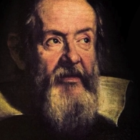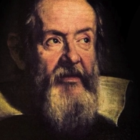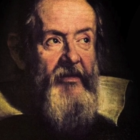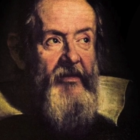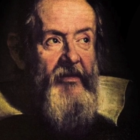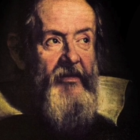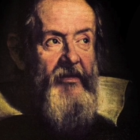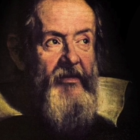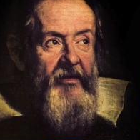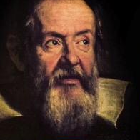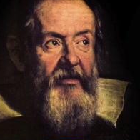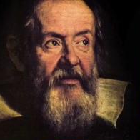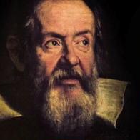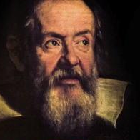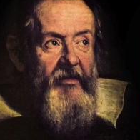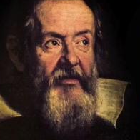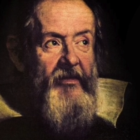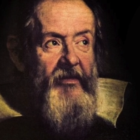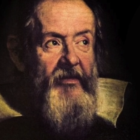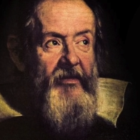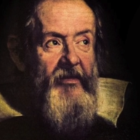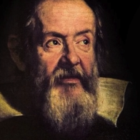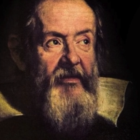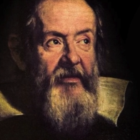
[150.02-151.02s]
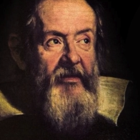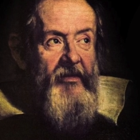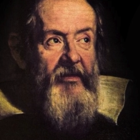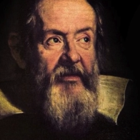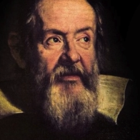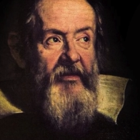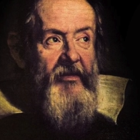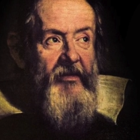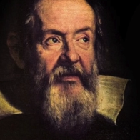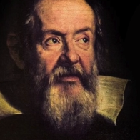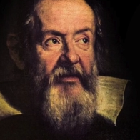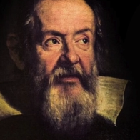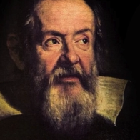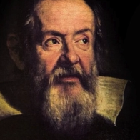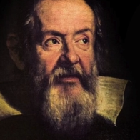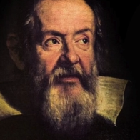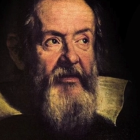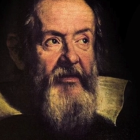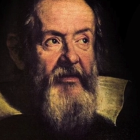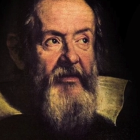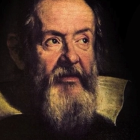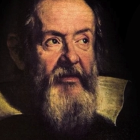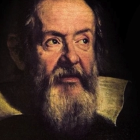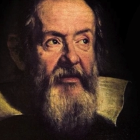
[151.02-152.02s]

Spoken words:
(silence)